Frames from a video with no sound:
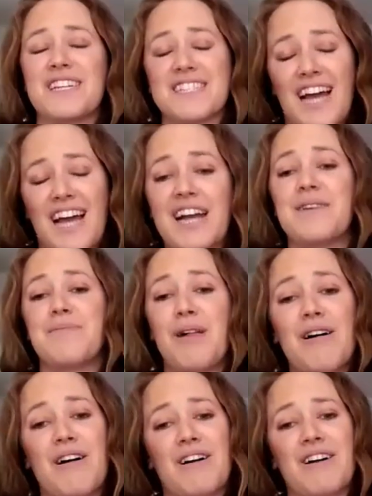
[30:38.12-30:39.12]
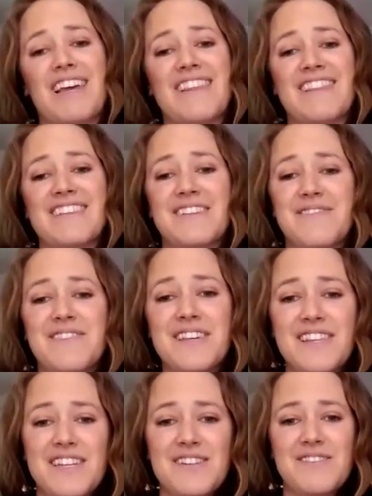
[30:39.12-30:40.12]
the entire blog in this
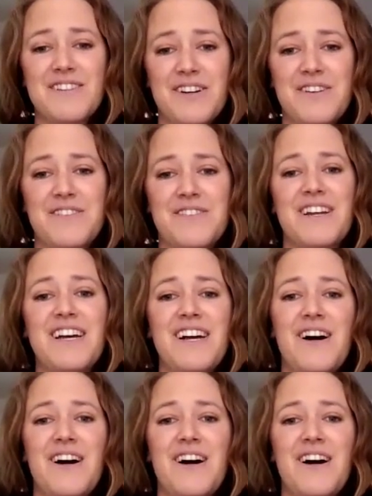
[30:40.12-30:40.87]
completely new tone.